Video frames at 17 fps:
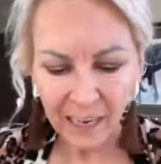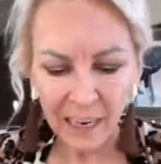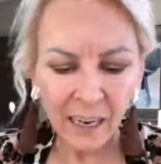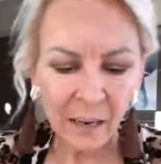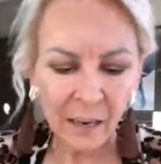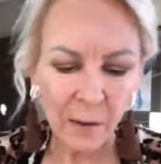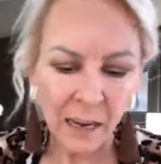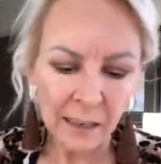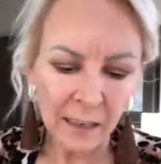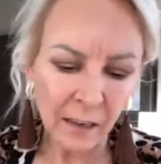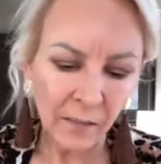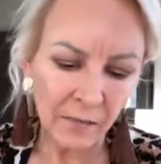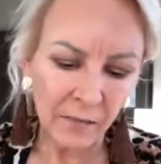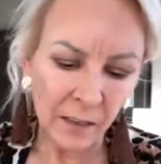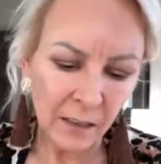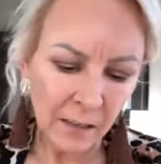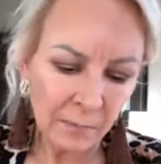Um, I
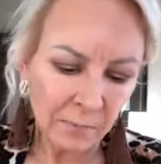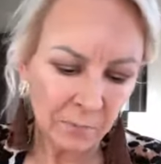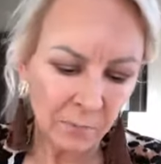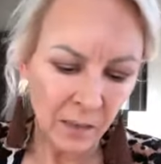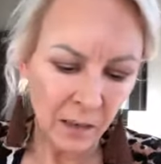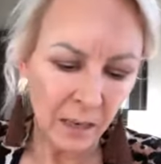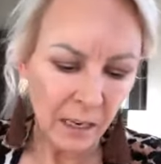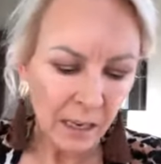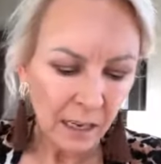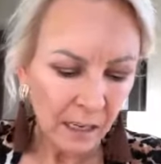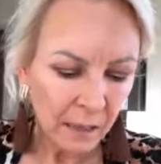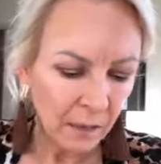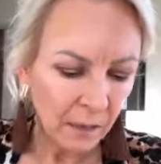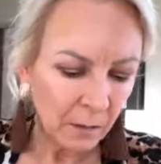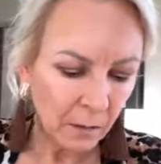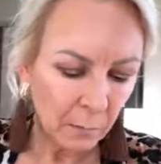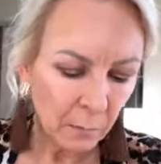love the,
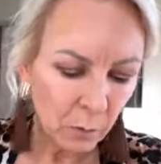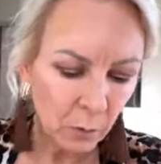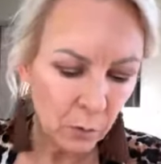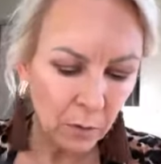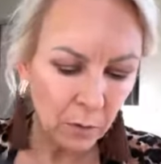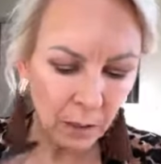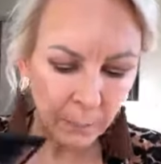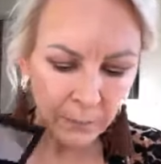the Mood